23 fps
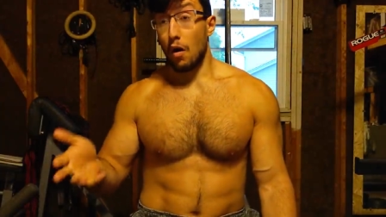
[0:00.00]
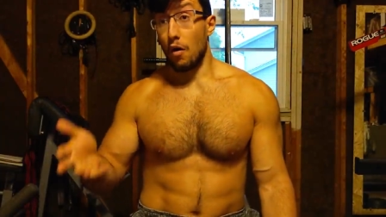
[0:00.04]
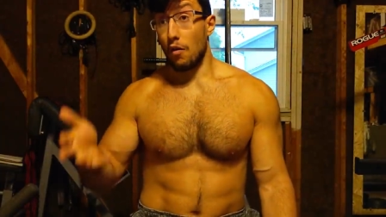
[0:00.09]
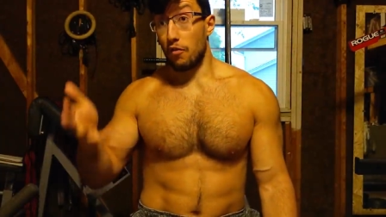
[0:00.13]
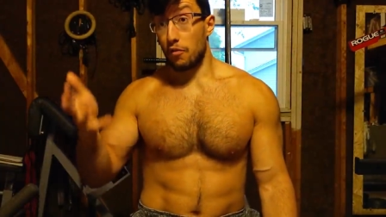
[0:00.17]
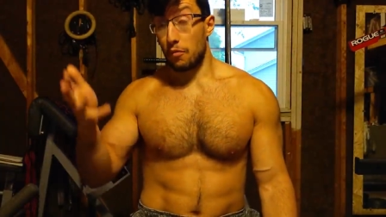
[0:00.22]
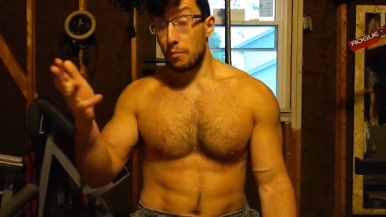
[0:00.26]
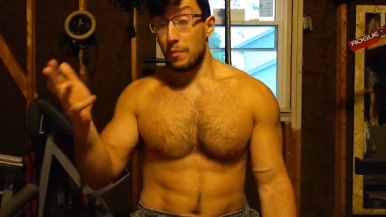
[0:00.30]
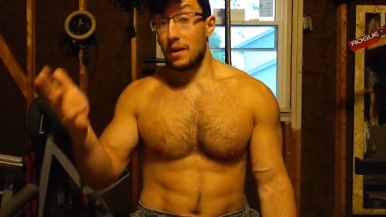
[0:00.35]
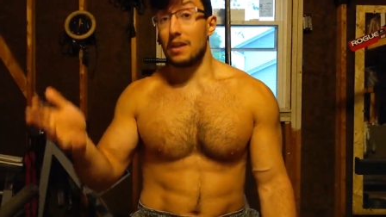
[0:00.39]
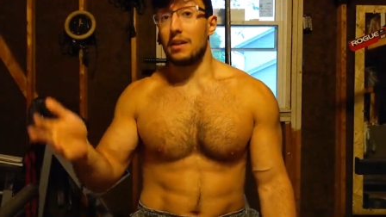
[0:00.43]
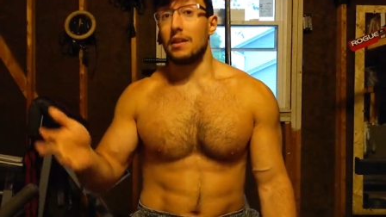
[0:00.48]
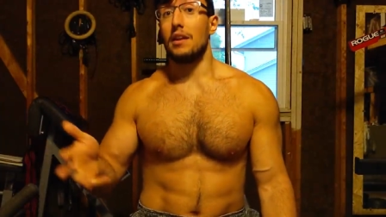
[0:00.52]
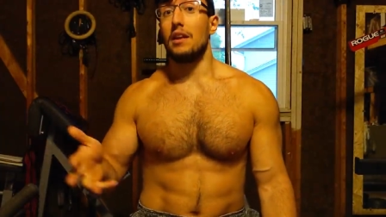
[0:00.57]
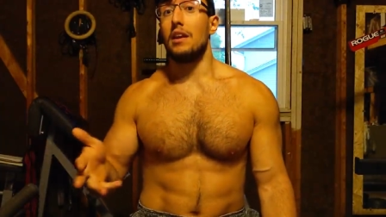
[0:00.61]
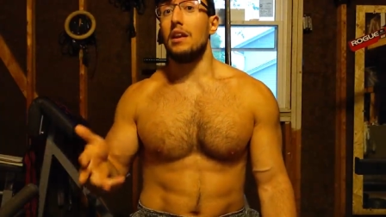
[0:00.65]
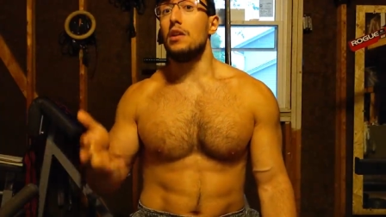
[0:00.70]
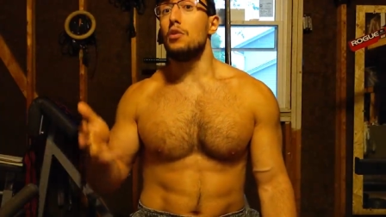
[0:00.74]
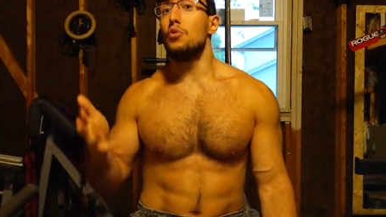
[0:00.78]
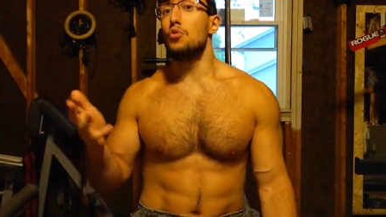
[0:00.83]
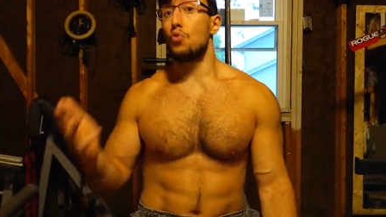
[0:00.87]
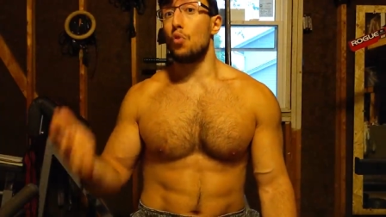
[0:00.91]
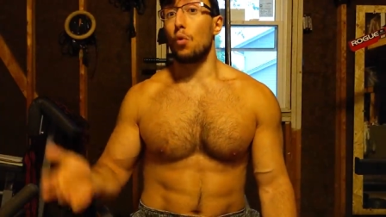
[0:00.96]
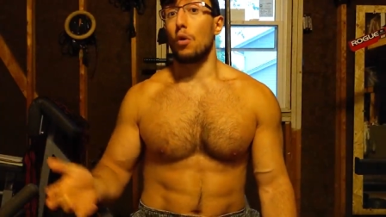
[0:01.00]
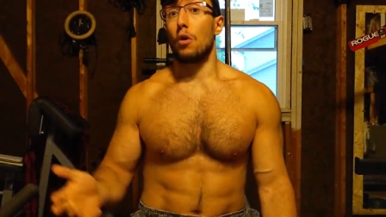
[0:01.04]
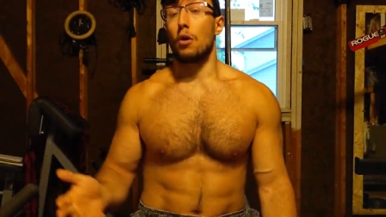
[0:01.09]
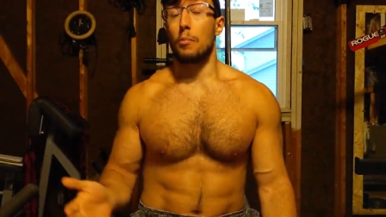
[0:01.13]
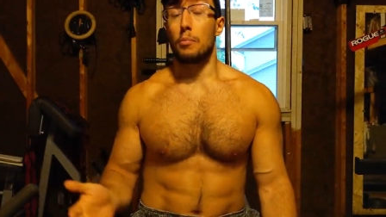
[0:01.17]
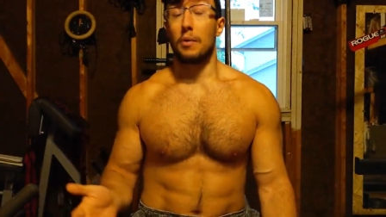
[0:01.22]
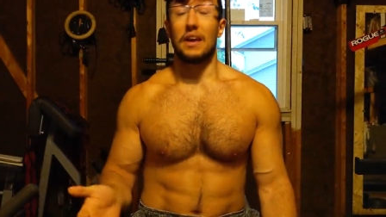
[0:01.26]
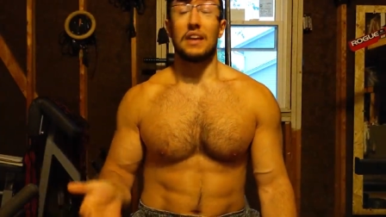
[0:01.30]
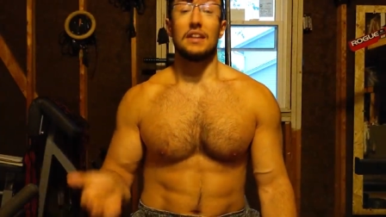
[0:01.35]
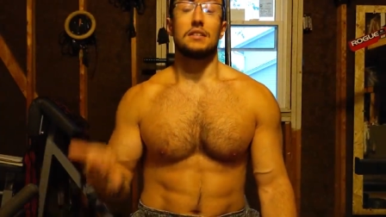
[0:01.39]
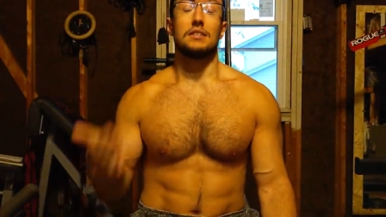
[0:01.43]
of men in
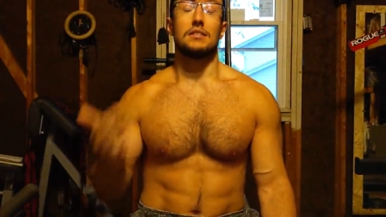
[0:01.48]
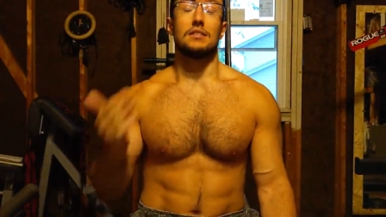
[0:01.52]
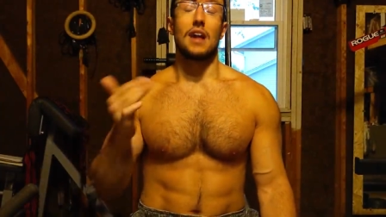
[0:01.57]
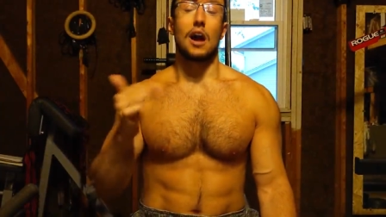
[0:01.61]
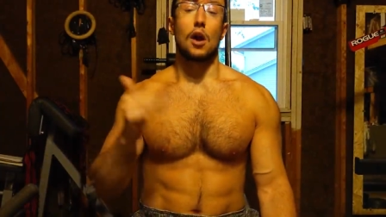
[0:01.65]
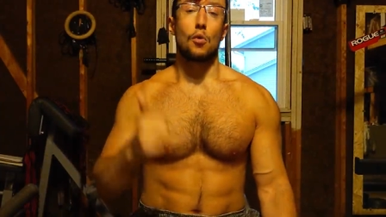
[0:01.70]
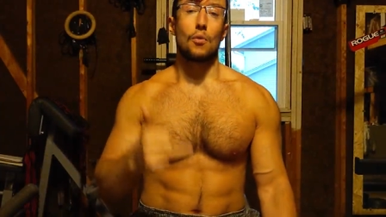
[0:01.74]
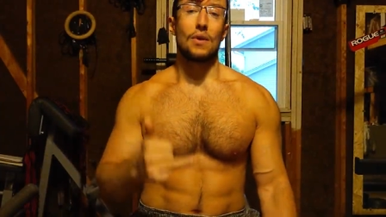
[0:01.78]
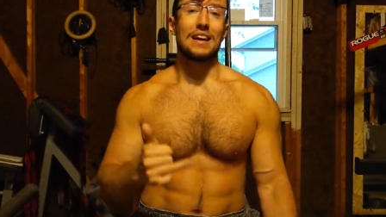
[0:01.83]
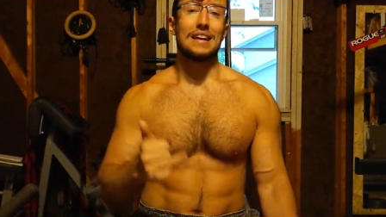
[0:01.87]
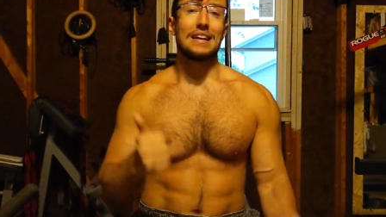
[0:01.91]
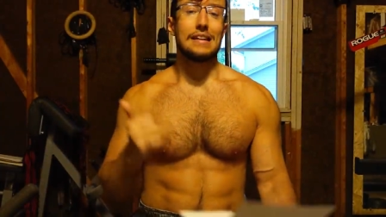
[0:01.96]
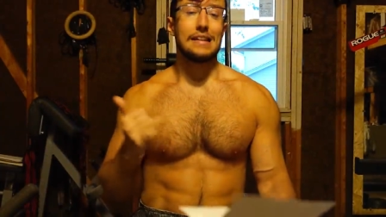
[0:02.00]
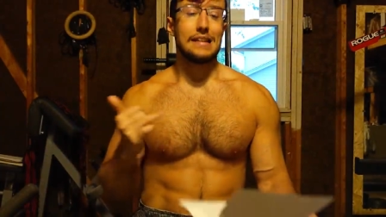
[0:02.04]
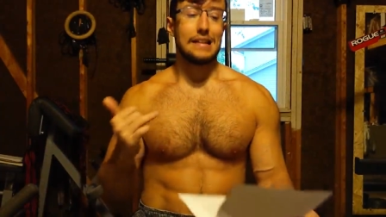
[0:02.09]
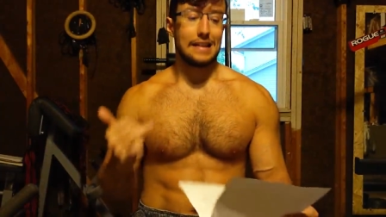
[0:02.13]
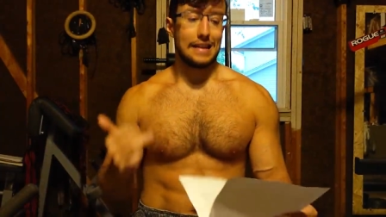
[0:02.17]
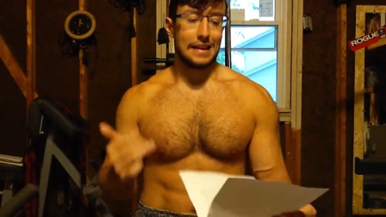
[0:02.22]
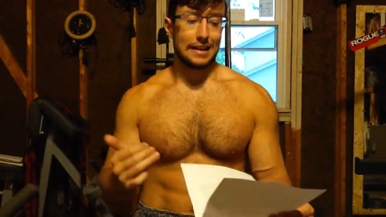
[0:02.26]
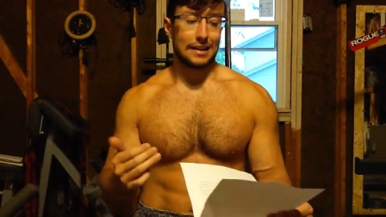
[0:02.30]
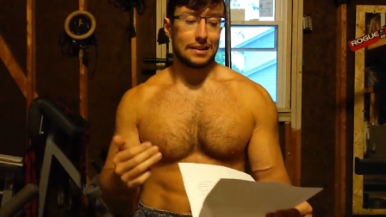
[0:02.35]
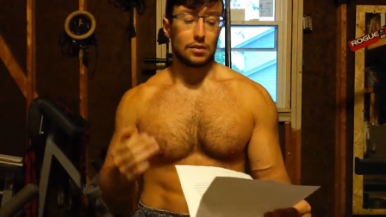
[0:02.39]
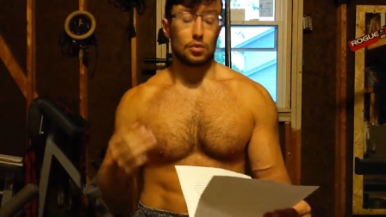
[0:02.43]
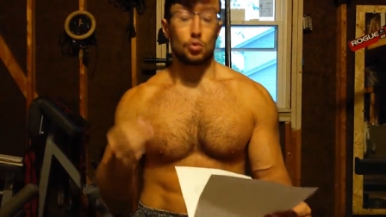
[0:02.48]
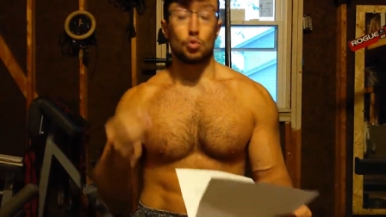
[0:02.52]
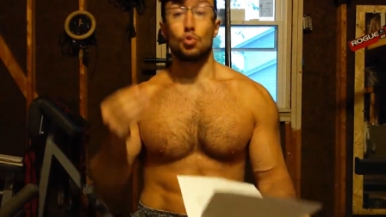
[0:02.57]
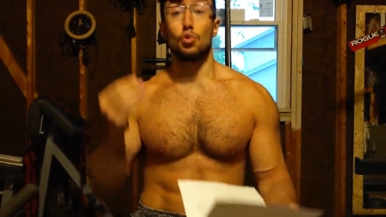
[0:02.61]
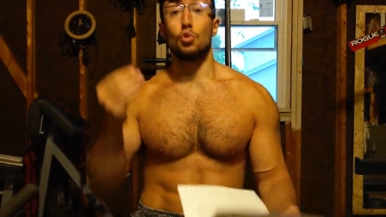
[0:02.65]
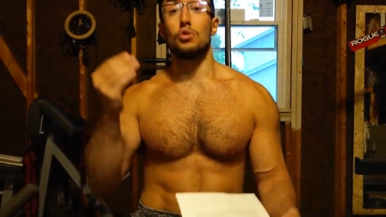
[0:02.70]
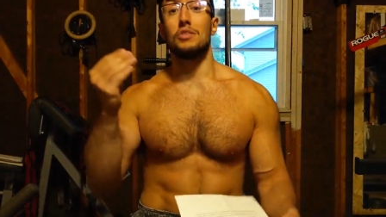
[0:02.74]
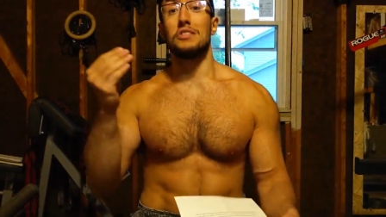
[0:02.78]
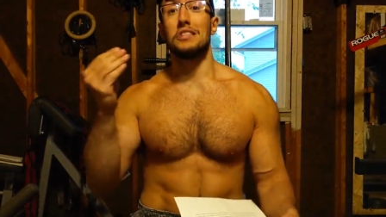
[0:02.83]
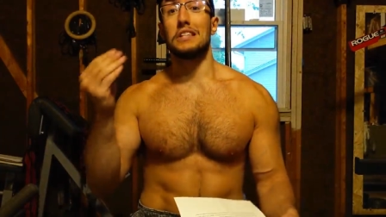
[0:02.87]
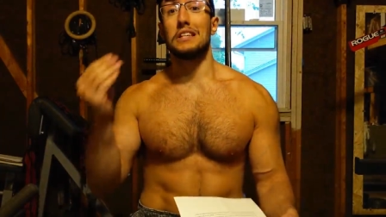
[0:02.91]
Europe is directly linked to
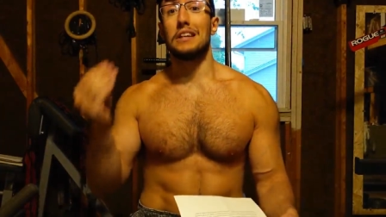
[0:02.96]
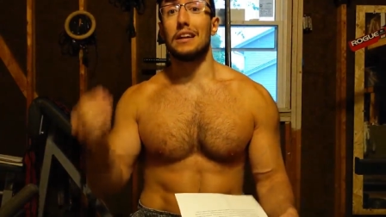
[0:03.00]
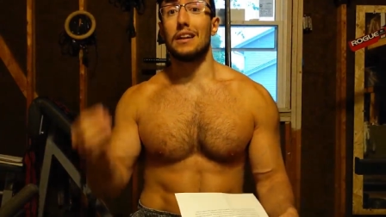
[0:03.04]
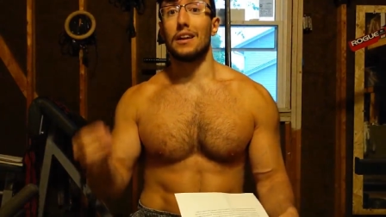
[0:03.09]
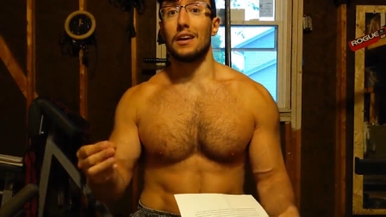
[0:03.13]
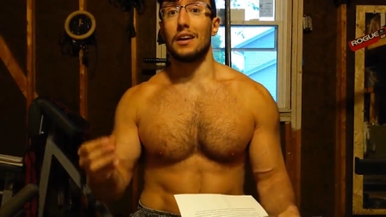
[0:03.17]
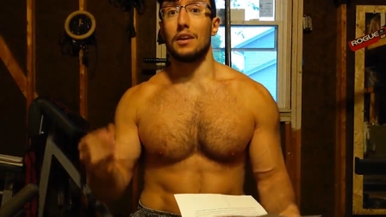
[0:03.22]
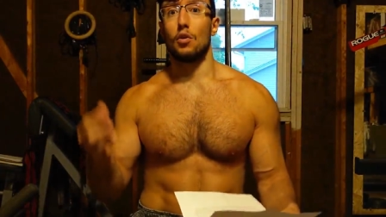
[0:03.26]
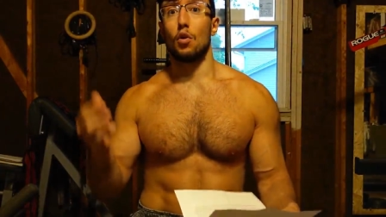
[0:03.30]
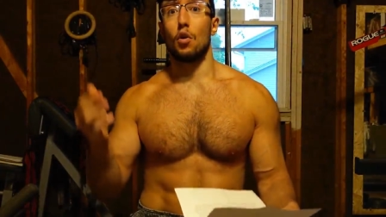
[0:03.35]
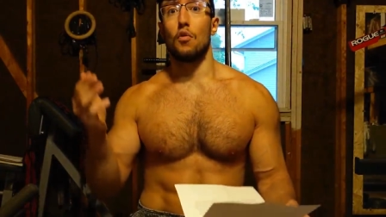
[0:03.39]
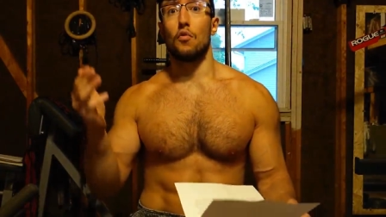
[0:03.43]
the decline